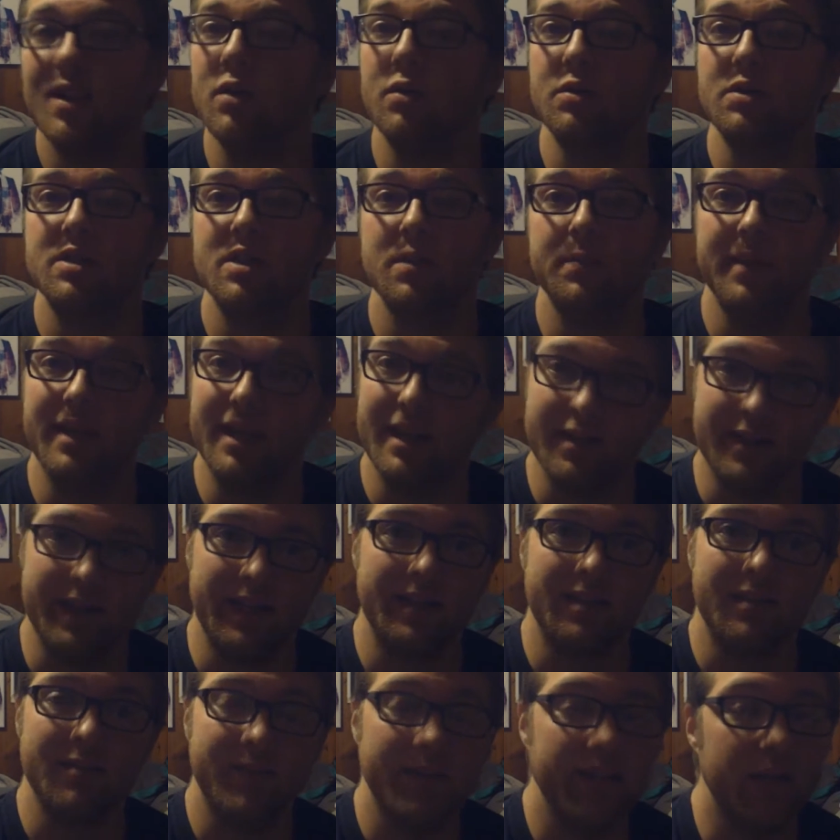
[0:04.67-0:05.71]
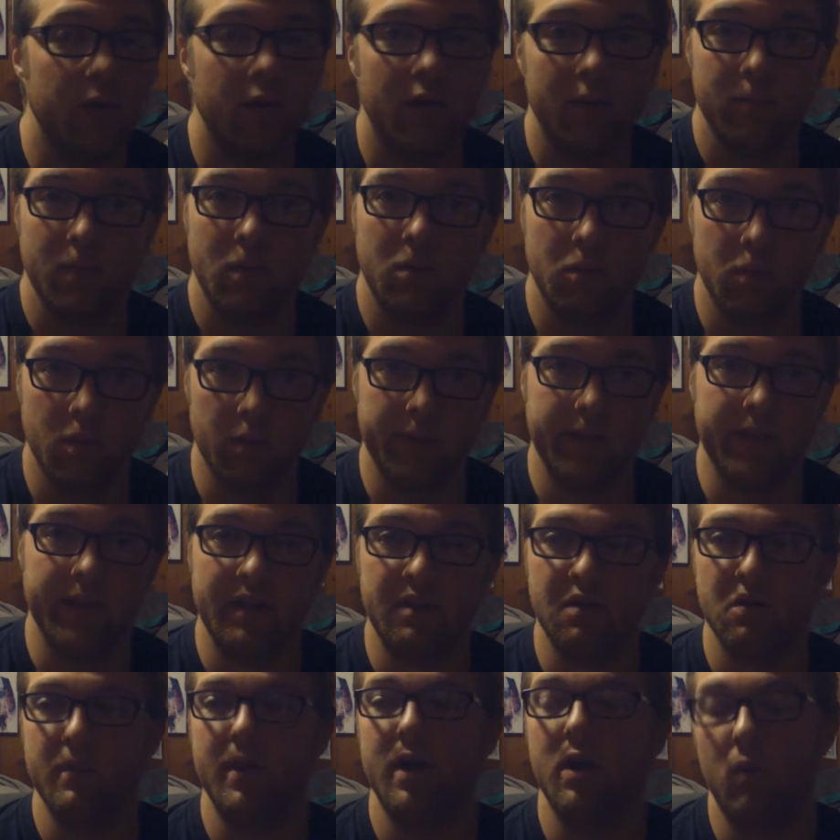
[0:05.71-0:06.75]
close to being late. The video upload will be
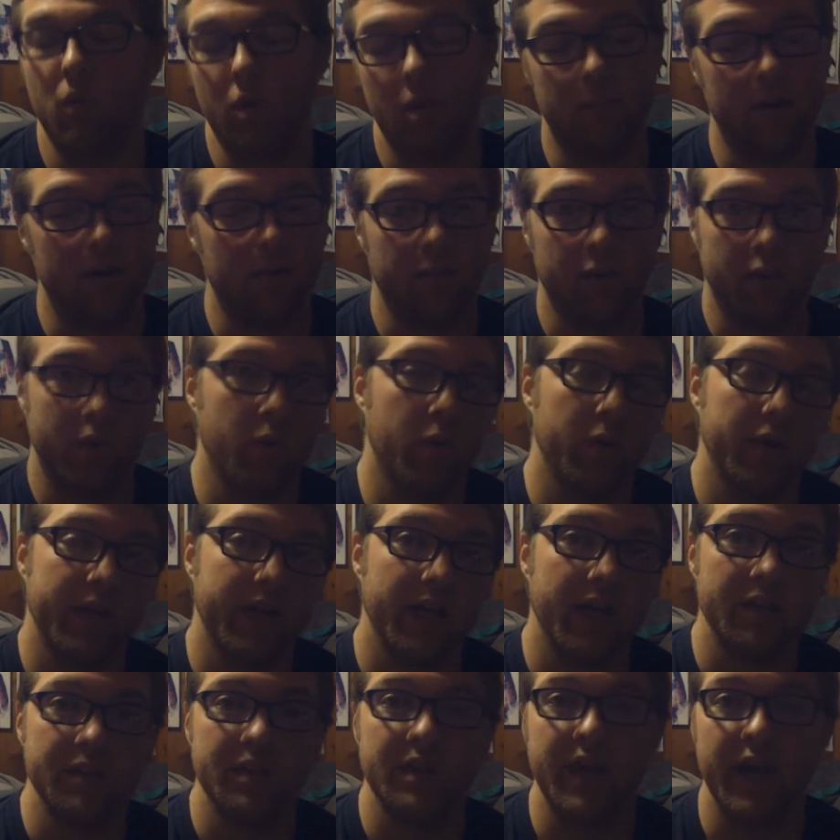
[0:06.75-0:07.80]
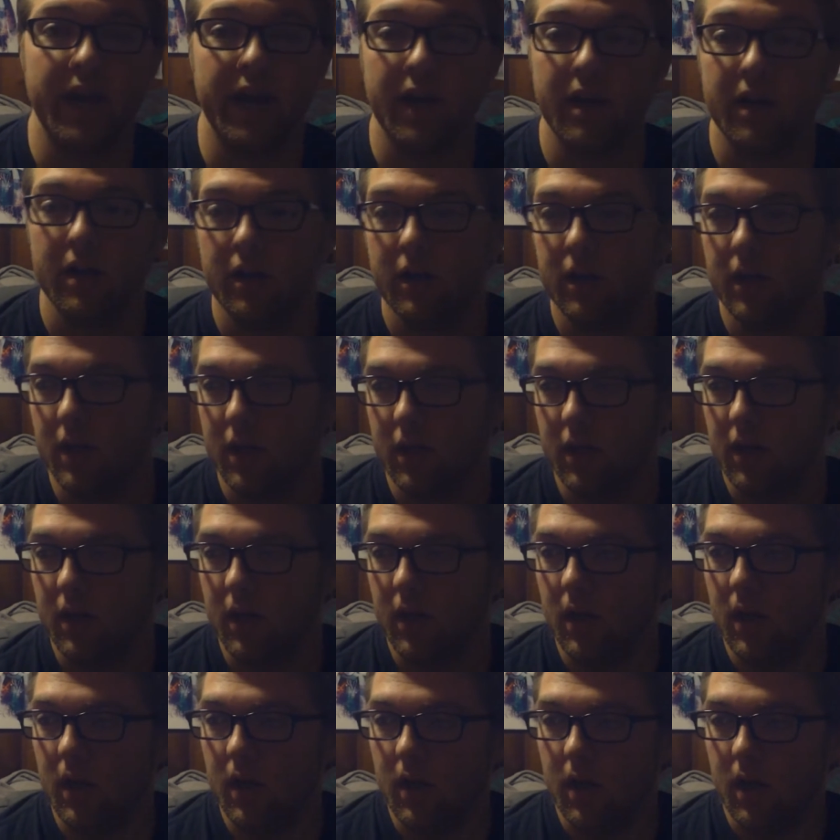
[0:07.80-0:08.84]
late no matter what, but I'm recording it on the day.
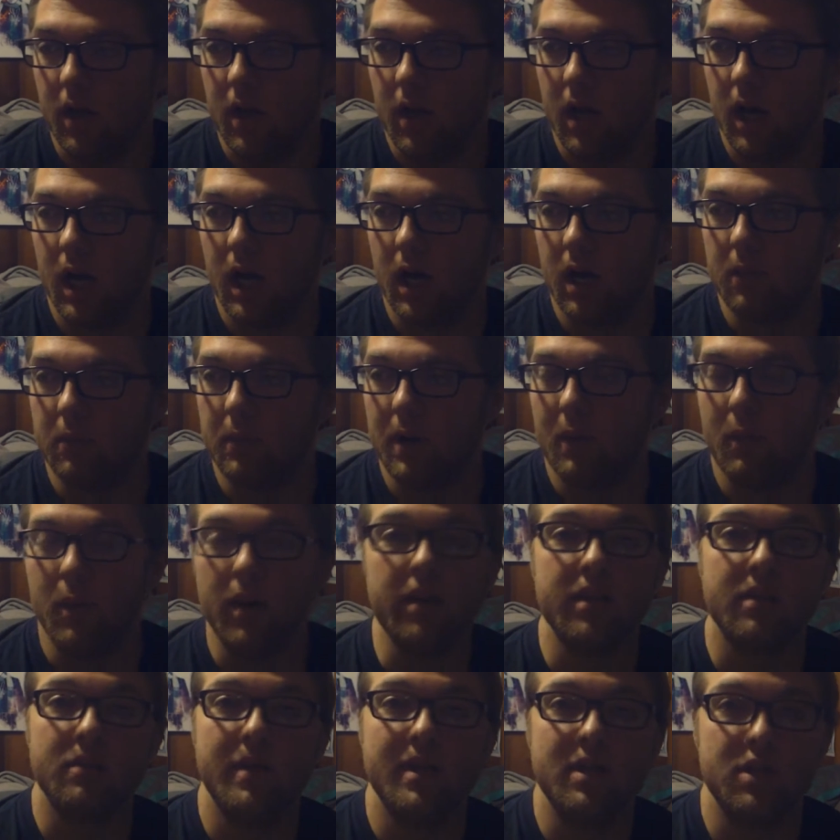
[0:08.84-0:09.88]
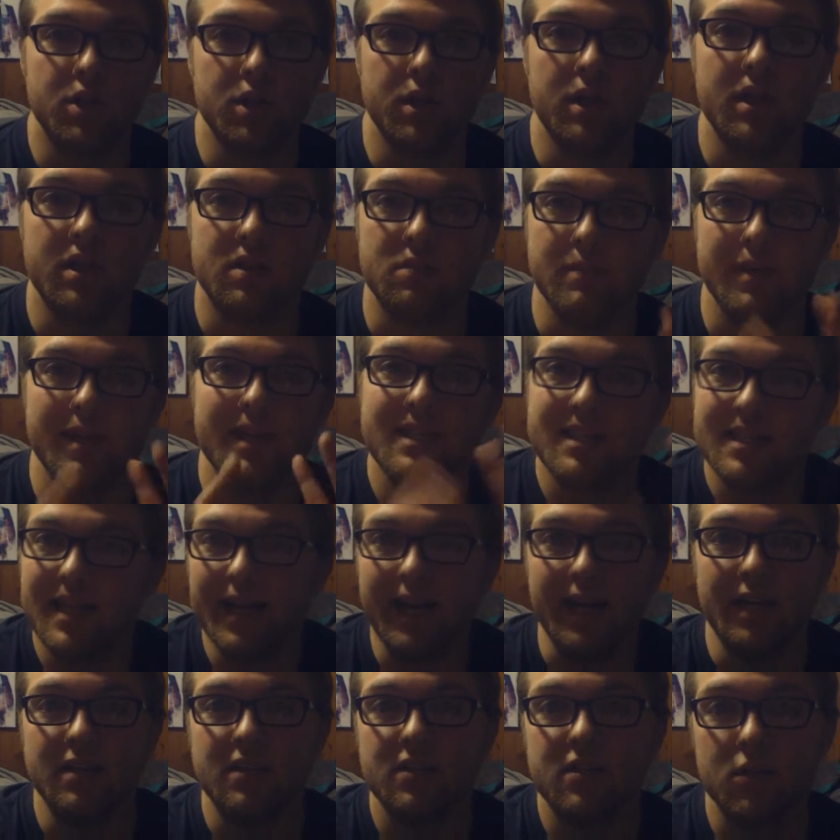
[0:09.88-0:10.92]
Um, I wanted to mention it's May
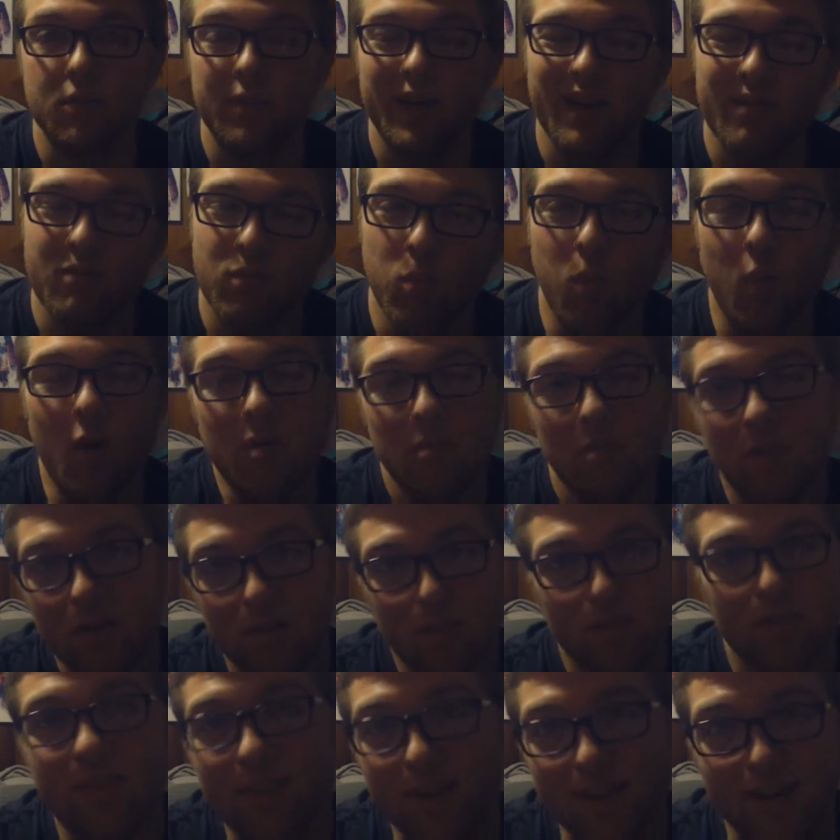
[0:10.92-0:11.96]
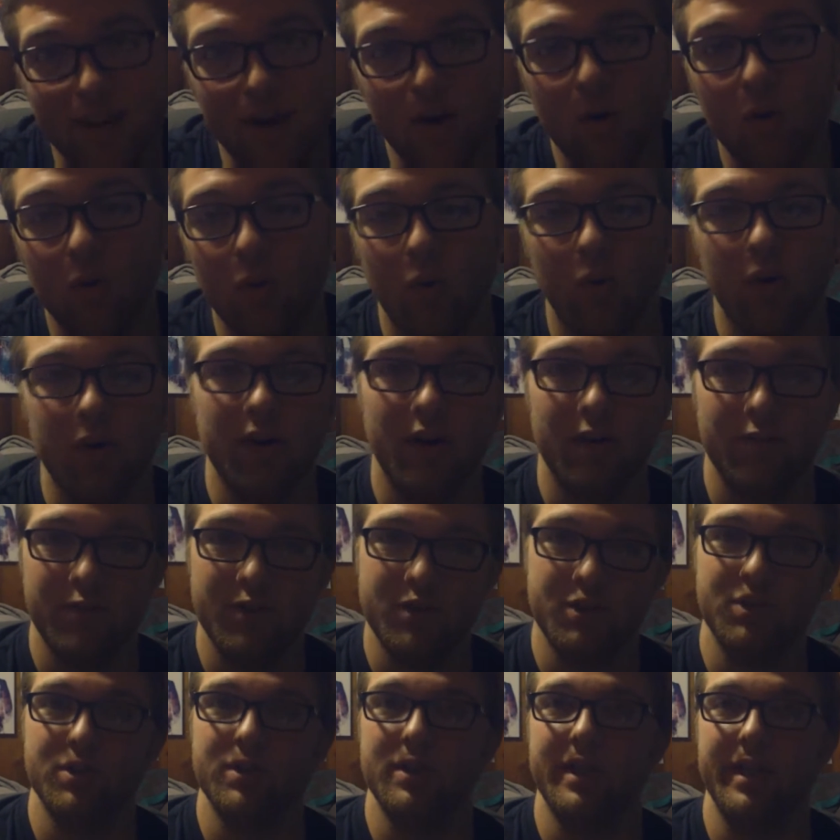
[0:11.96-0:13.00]
2nd, so we have one month to go
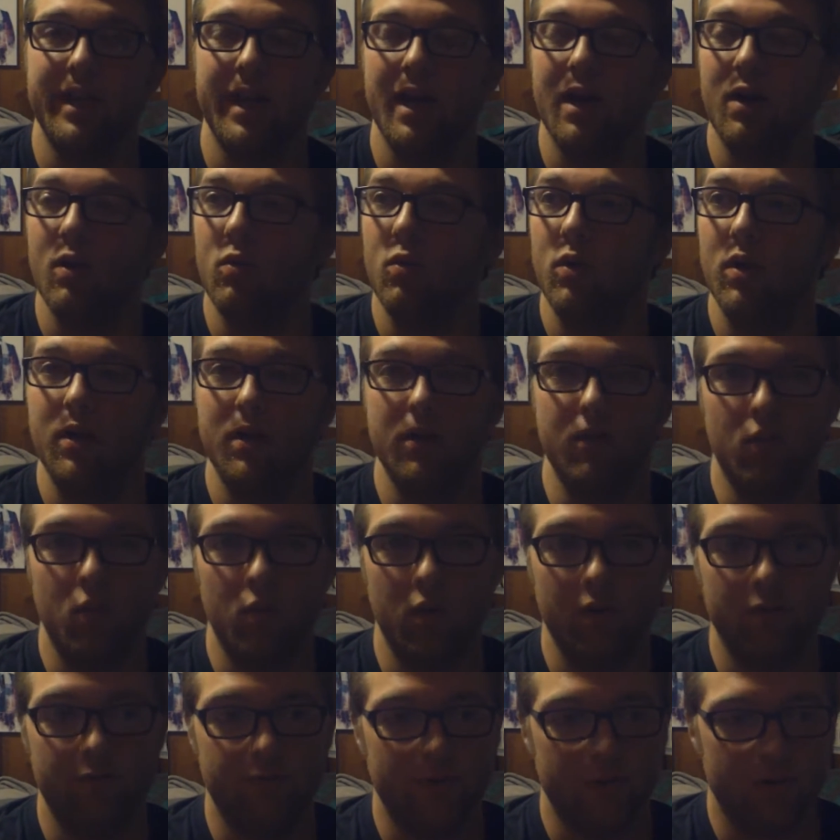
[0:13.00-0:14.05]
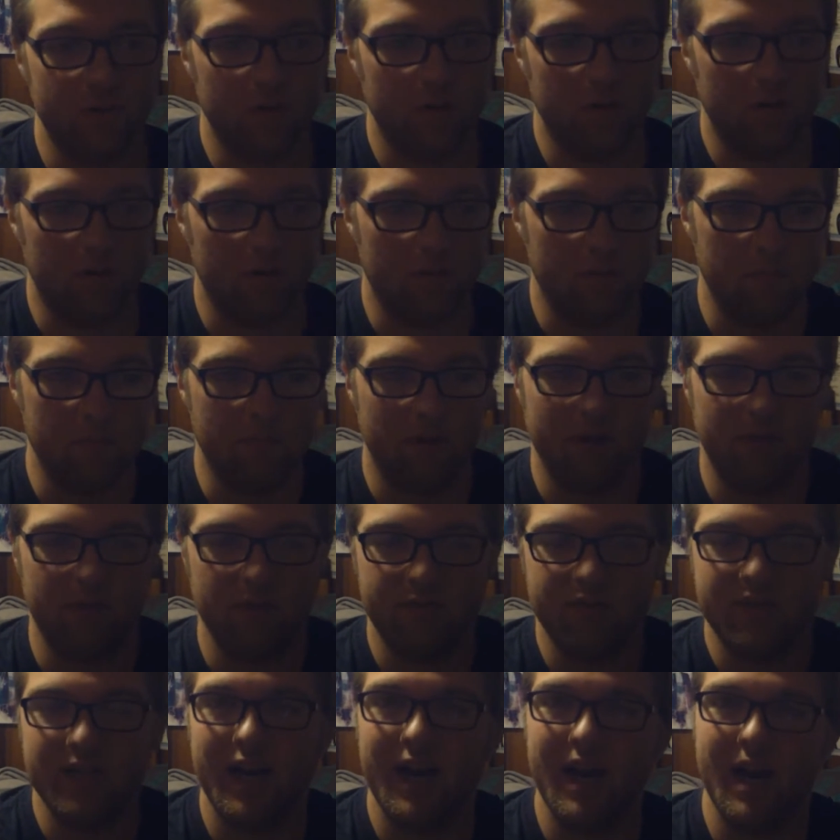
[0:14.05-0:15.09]
officially now. One, one official month
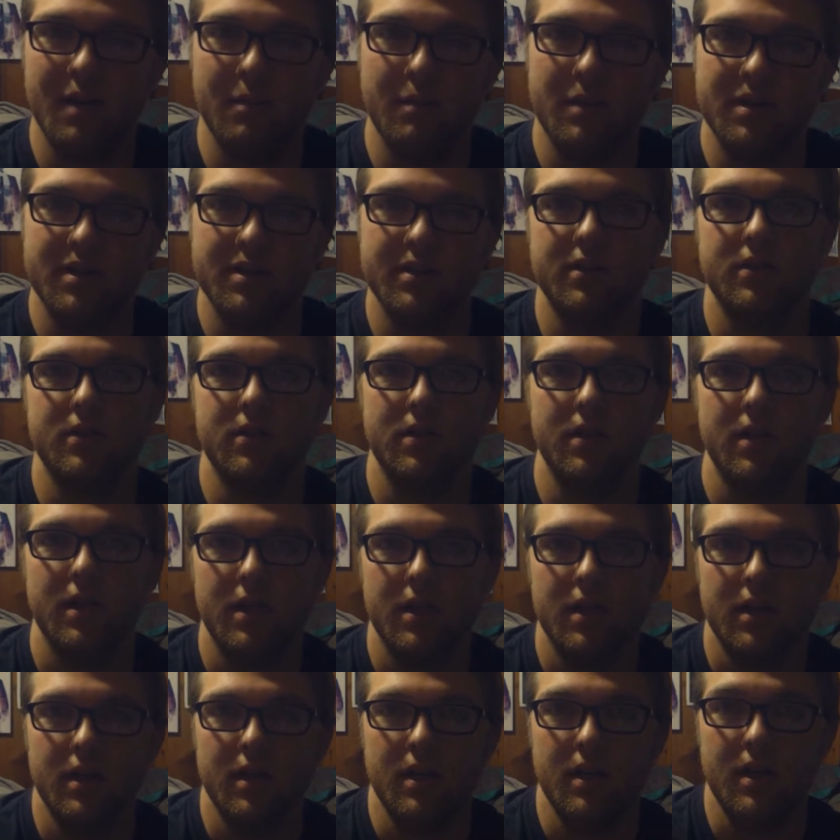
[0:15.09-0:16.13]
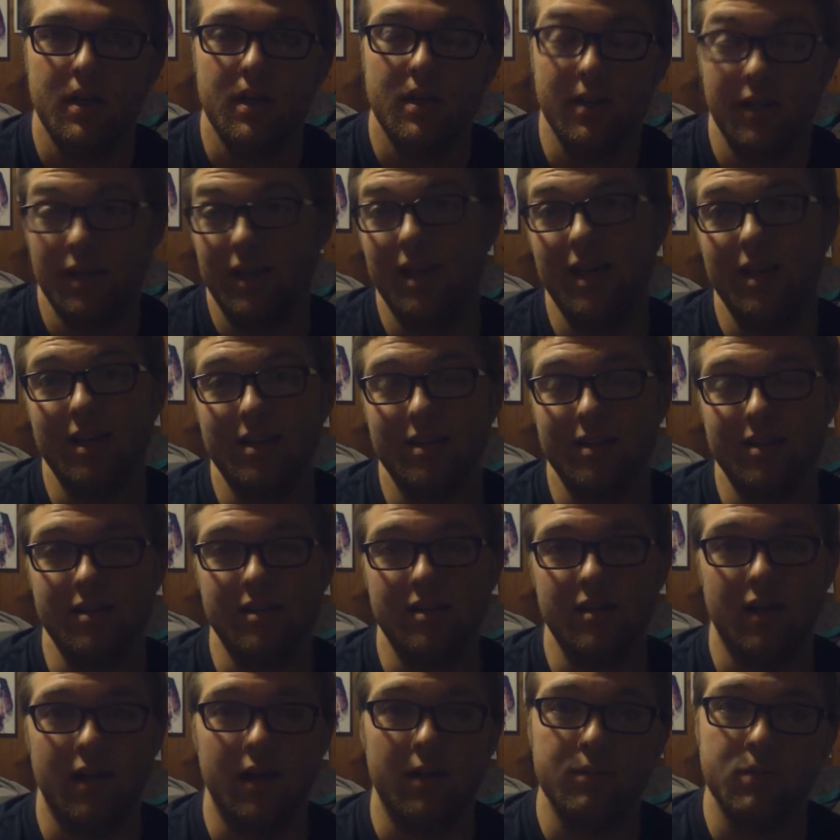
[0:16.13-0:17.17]
of time until the end,
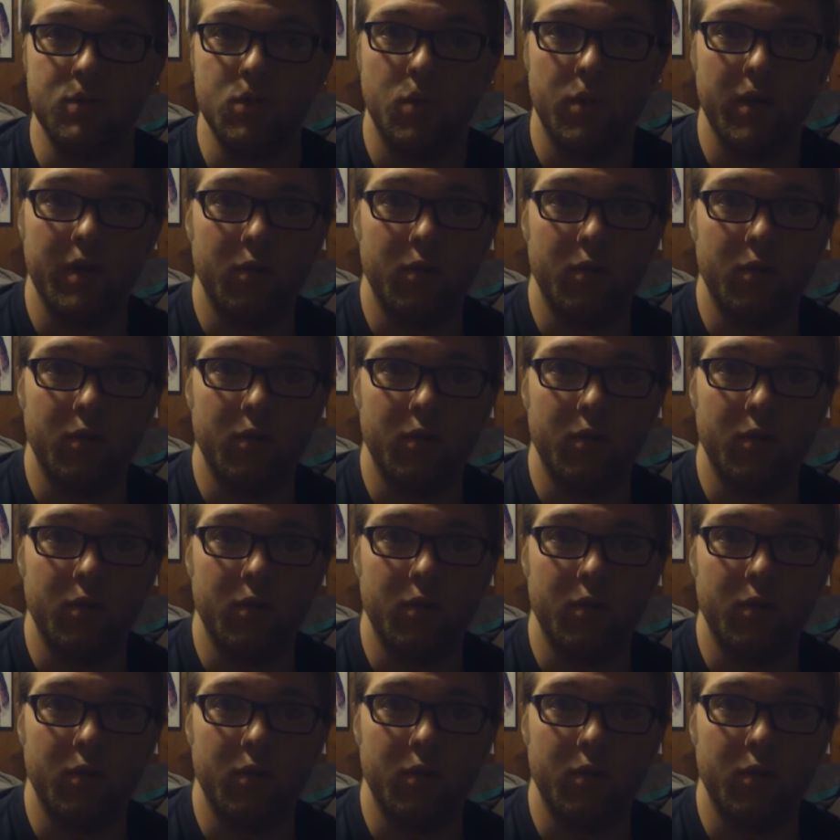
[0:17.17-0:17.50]
until I'm